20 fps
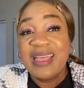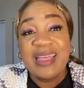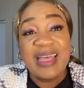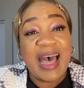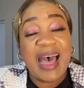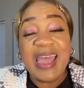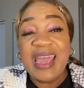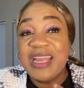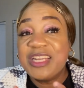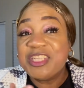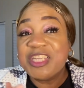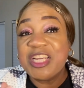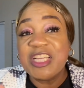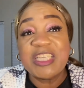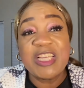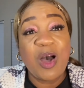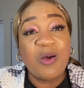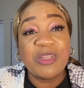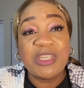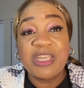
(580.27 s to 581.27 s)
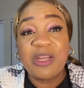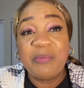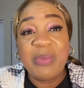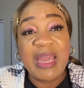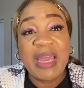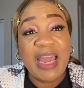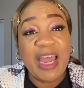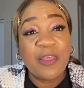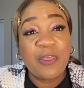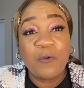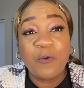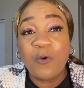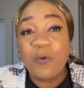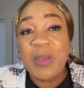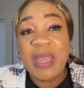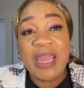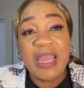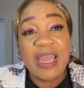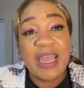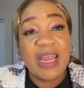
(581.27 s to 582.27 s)
I had just gone to the bathroom
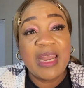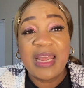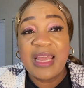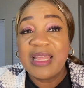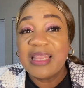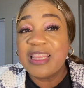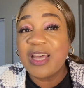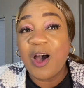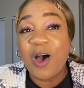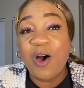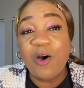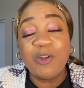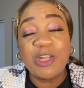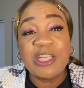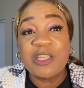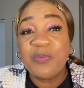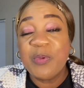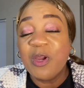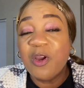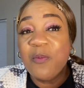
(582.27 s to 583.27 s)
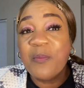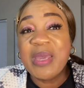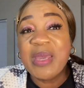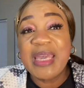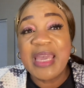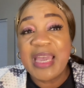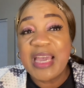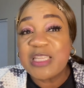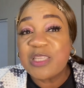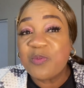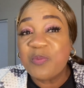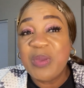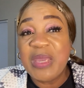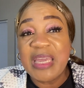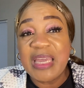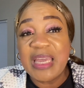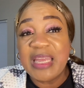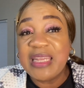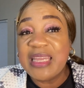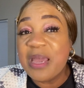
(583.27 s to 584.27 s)
and the Holy Spirit began
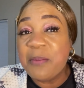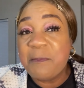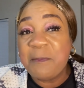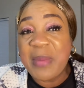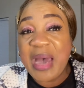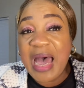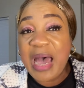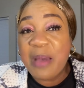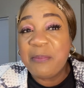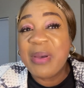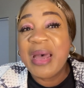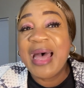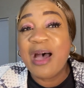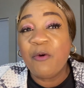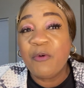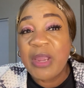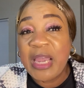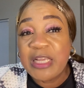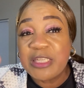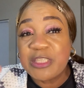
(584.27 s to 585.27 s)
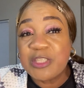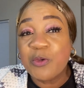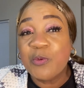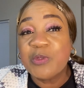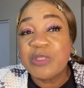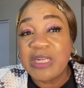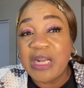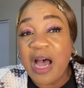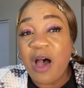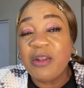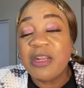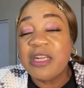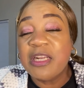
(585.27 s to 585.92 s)
speaking that my power exudes it all.